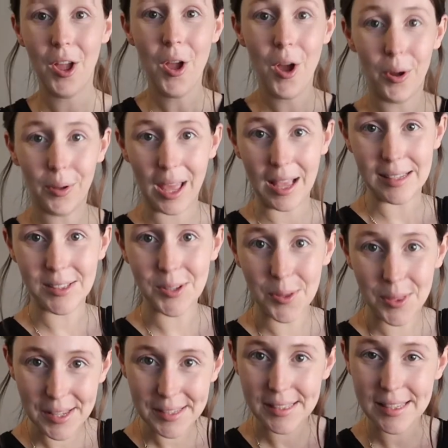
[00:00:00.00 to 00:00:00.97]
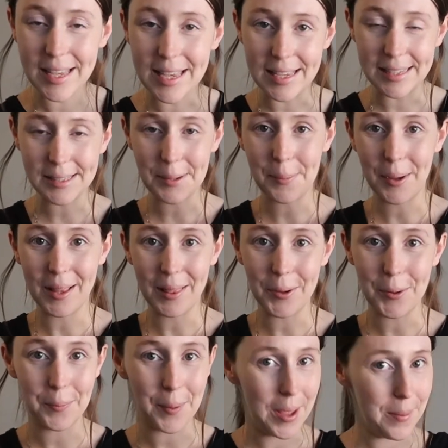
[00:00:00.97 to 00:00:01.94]
Okay, so this is my
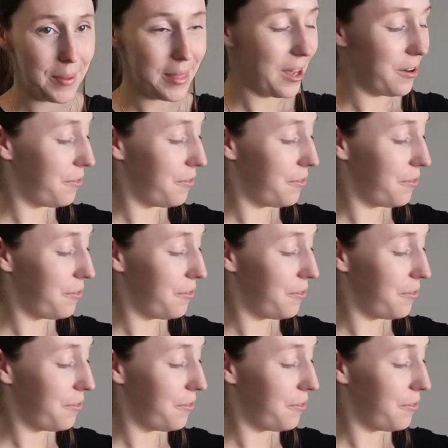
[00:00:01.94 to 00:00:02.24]
little baby then,